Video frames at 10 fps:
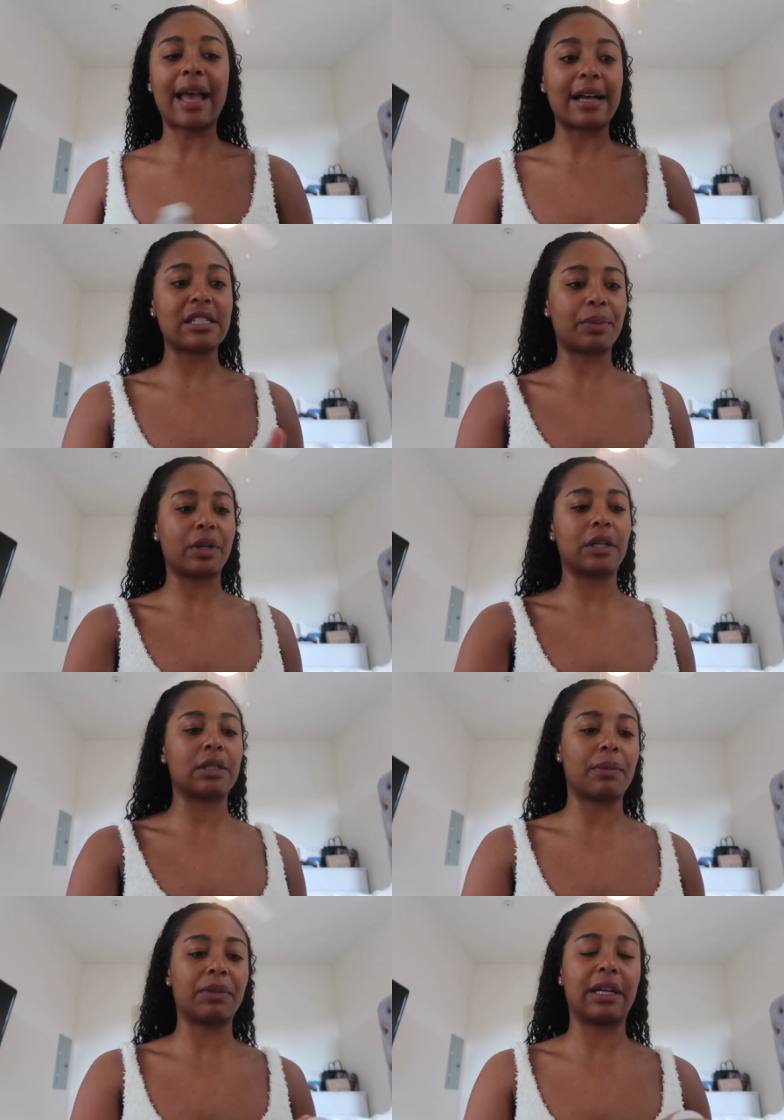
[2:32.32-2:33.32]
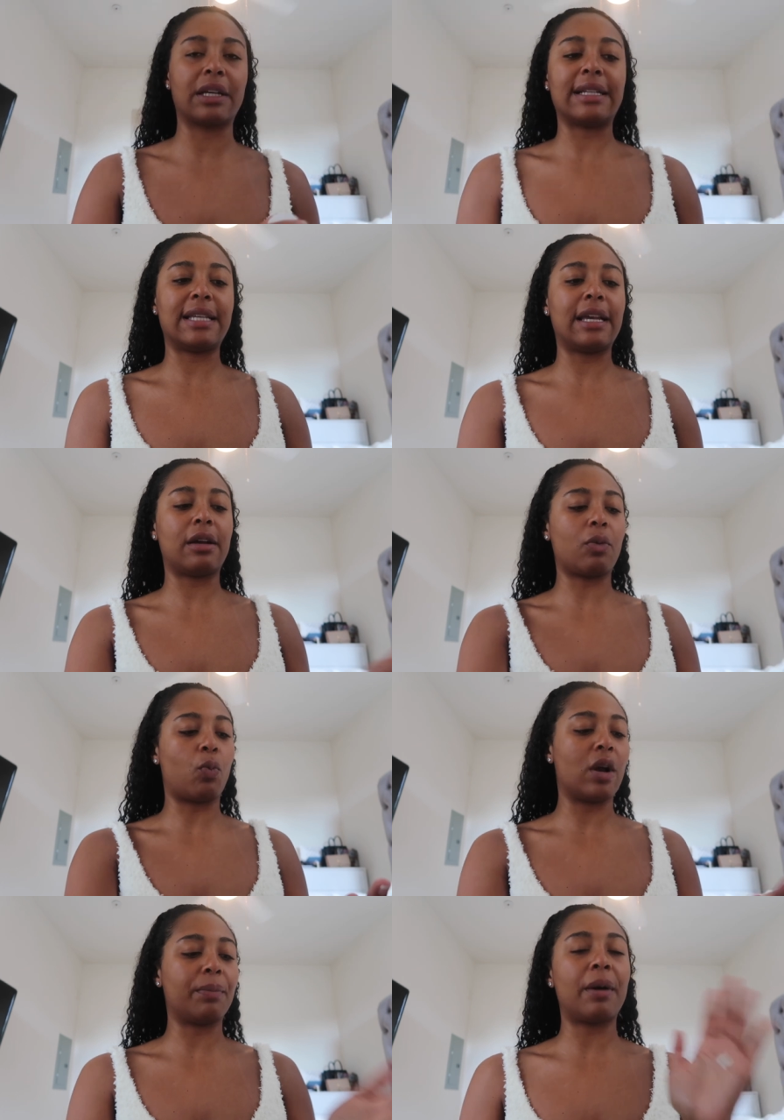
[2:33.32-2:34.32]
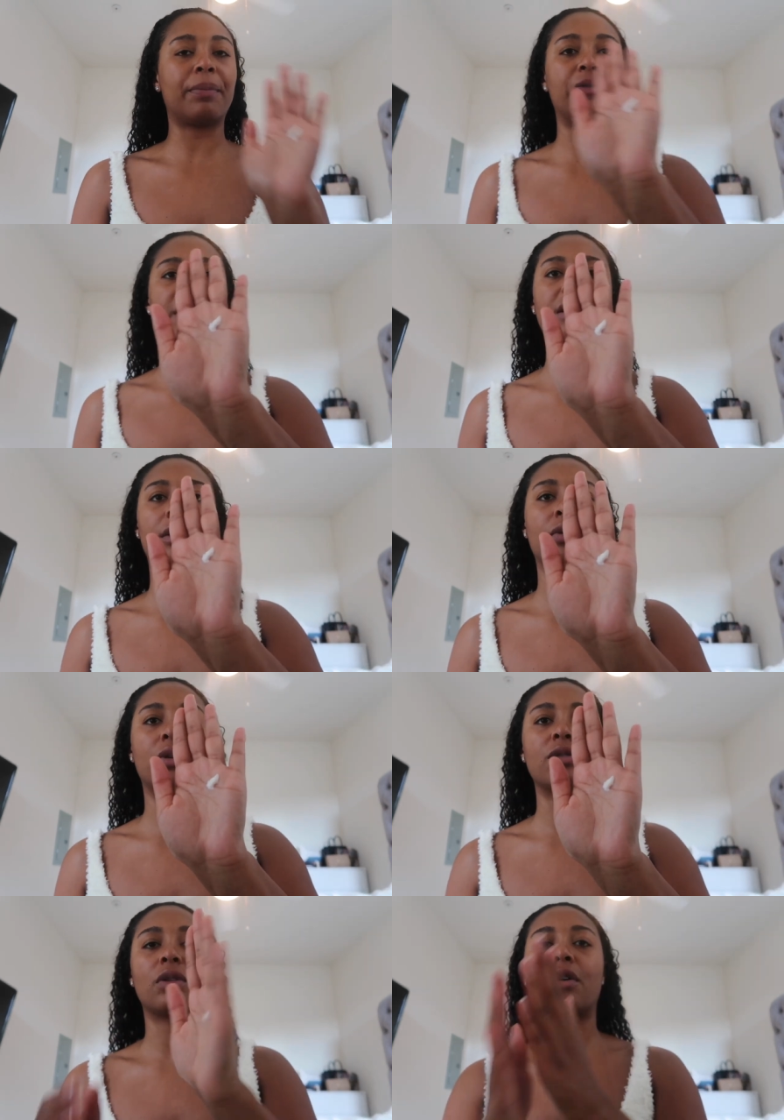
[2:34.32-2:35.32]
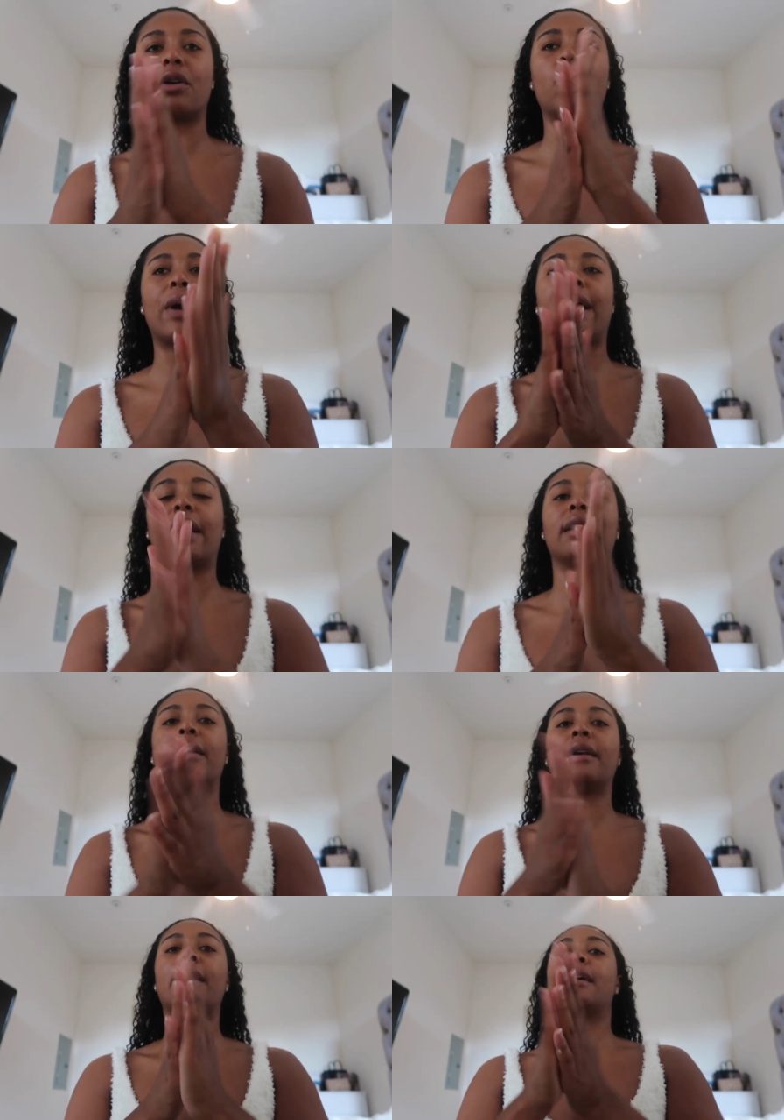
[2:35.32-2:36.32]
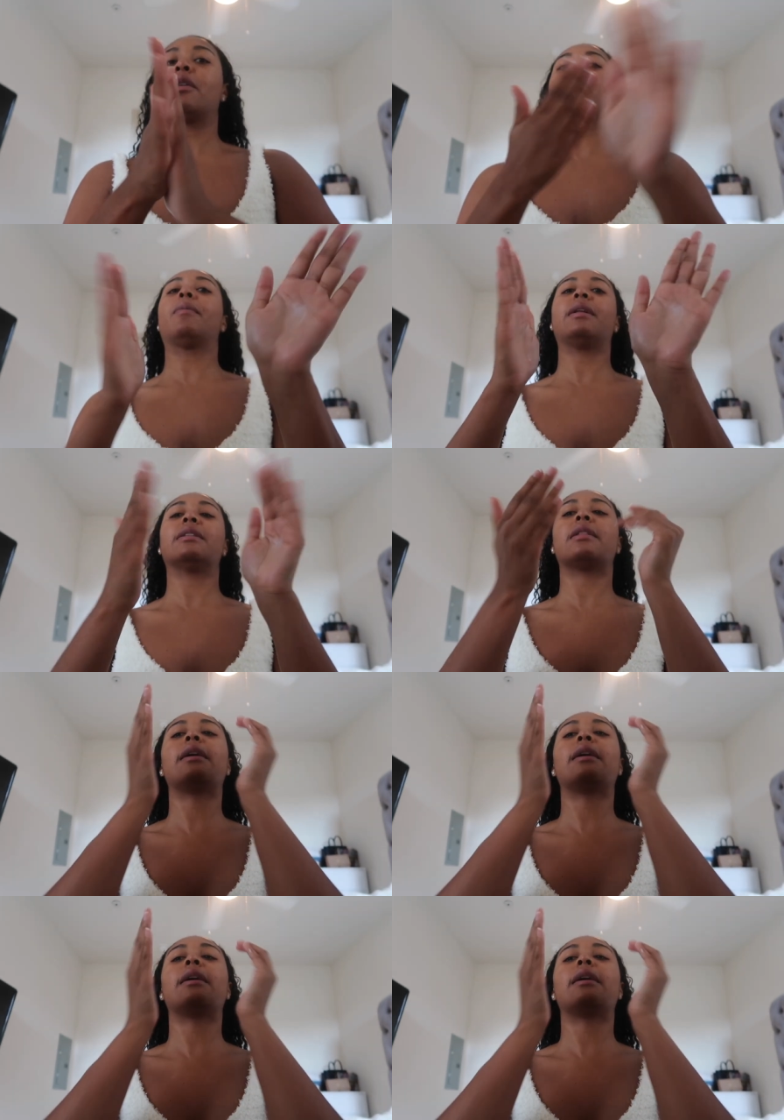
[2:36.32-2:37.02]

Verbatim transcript: Casper or something. I take one pump of this, a little goes a long way, rub it into